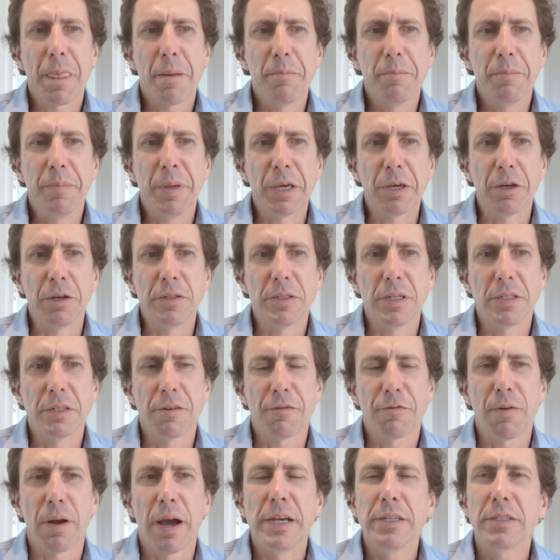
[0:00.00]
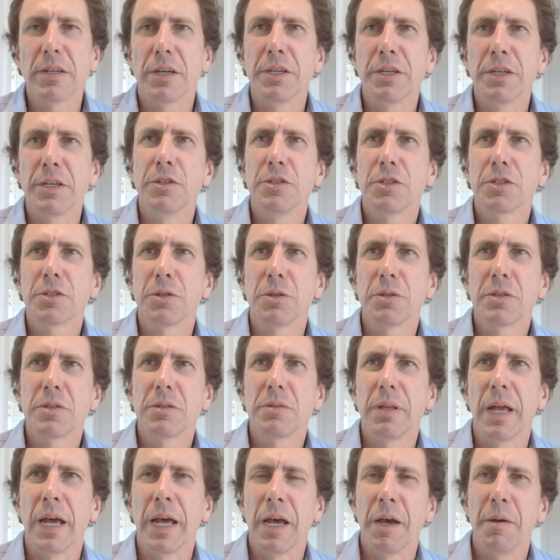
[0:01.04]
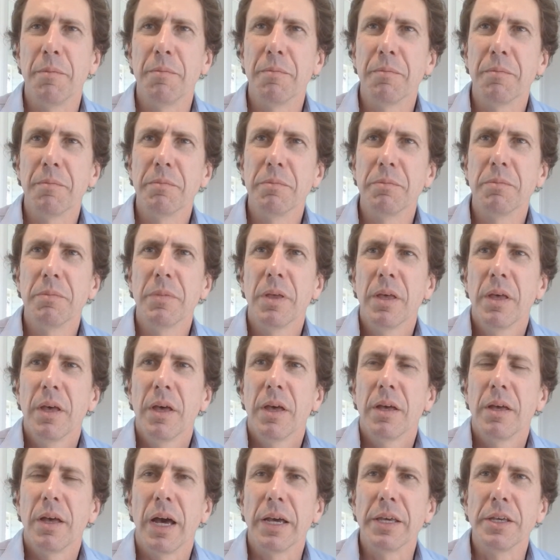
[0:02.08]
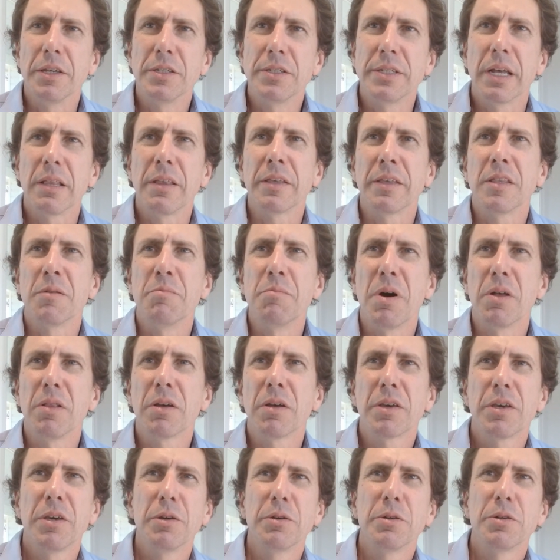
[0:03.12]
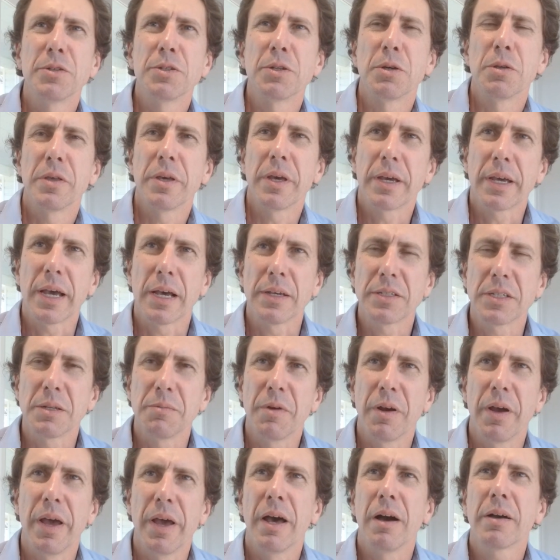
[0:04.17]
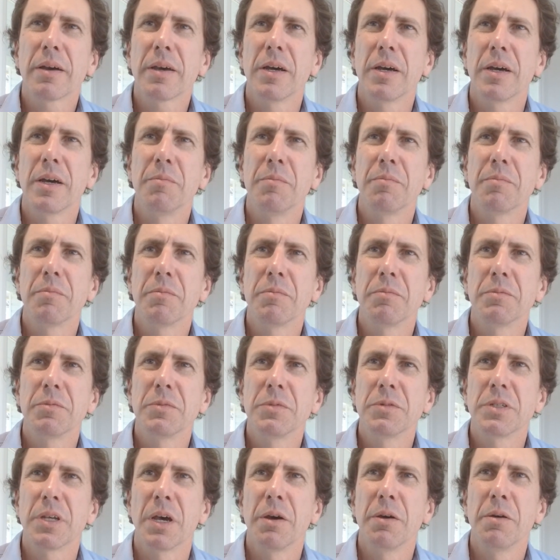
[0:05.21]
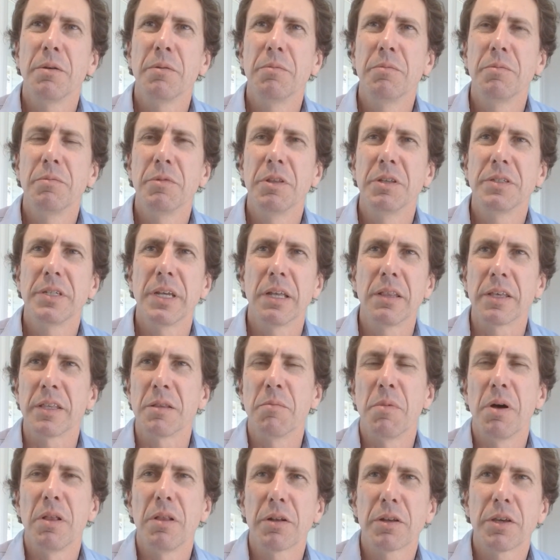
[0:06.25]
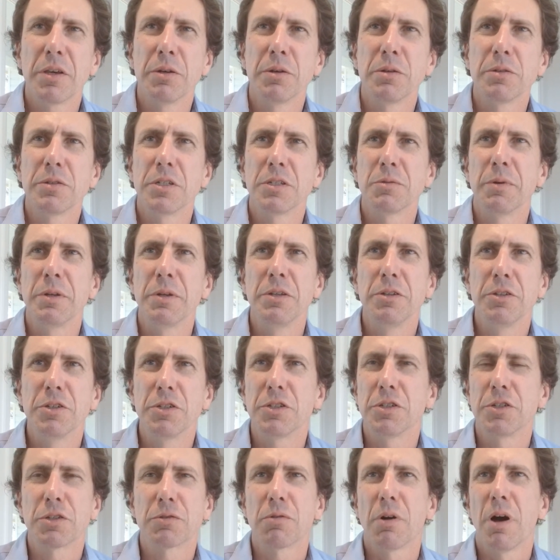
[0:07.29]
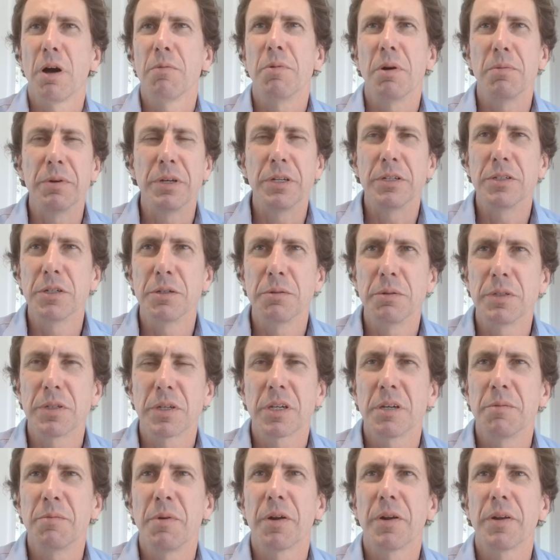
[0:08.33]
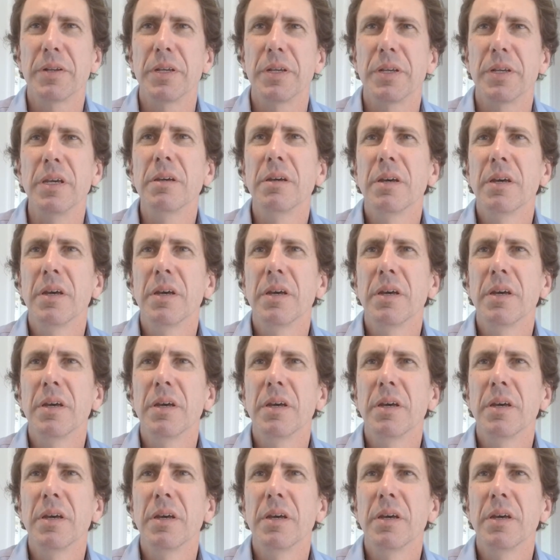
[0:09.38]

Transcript: because there's a phrase I use called, are you selling the molecules or the customer outcome? So selling the molecules is when you just describe what we do as a commodity.